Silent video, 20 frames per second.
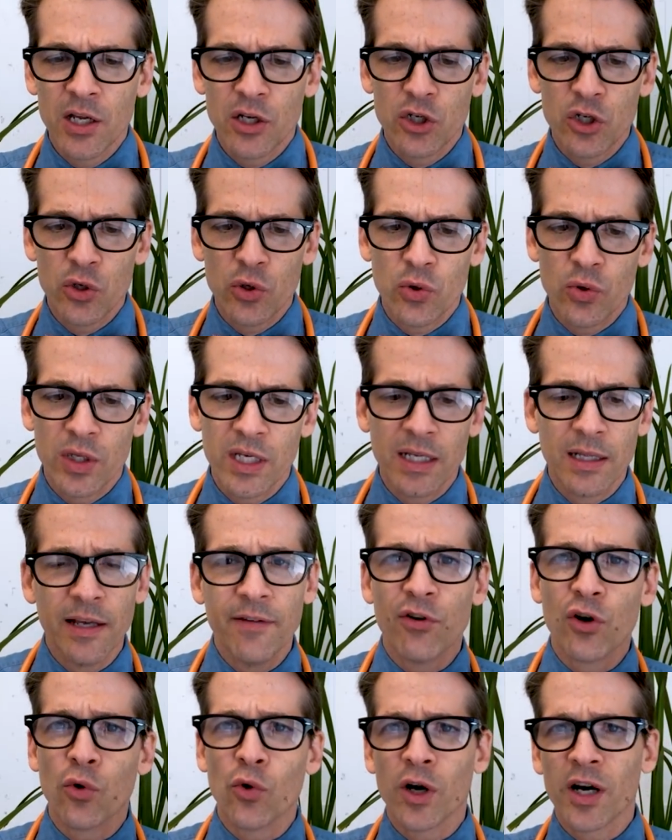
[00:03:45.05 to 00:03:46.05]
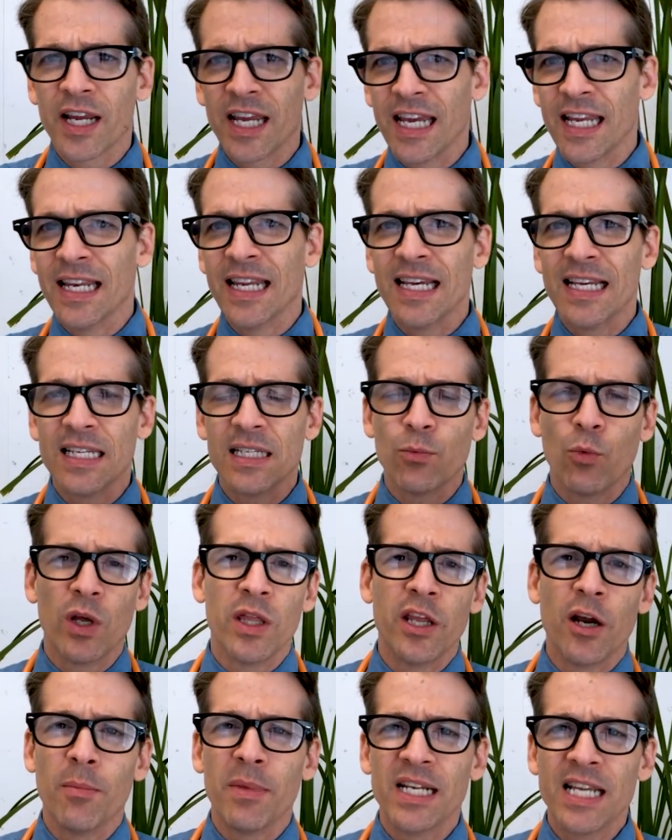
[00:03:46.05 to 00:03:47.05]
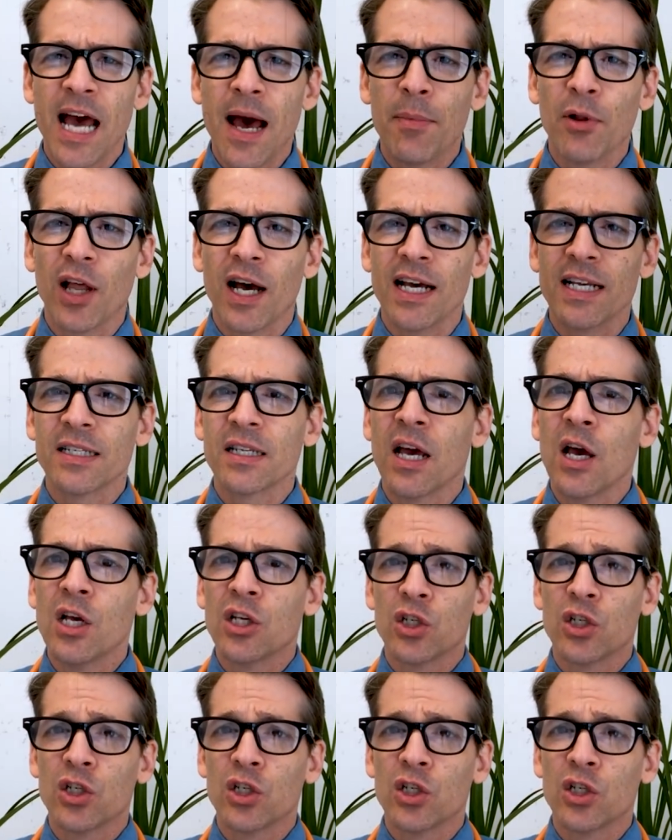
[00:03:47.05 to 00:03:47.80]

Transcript: to the liver or kidneys when they're metabolized.